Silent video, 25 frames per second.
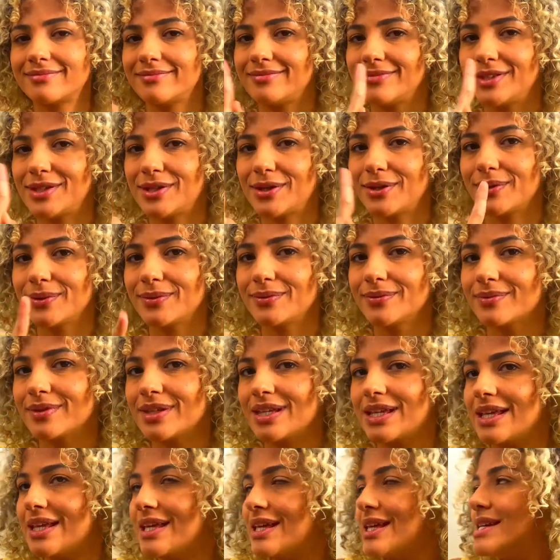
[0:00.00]
No.
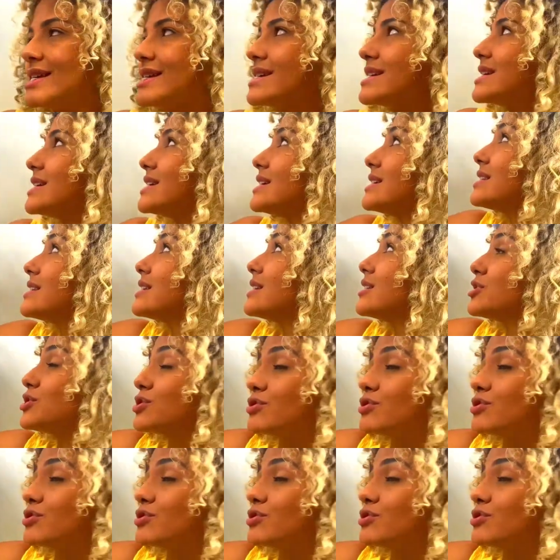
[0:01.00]
Is it a